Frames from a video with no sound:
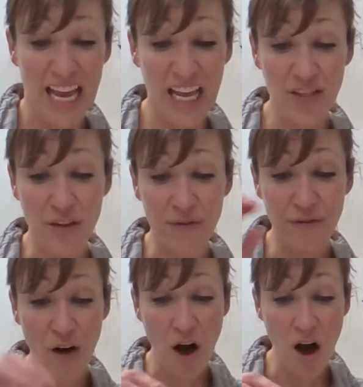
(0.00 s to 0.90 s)
in the
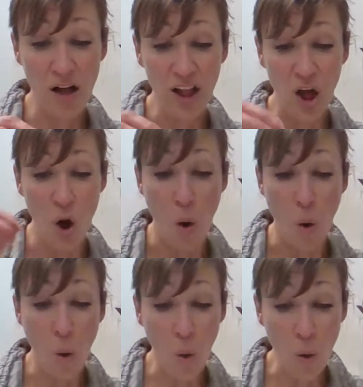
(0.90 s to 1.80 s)
fall
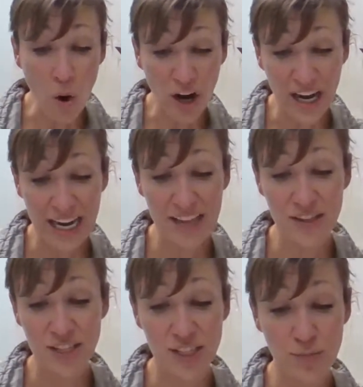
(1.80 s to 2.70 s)
or in
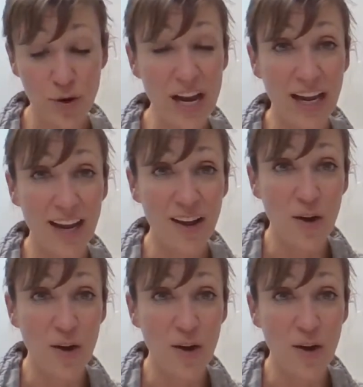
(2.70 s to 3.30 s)
the spring,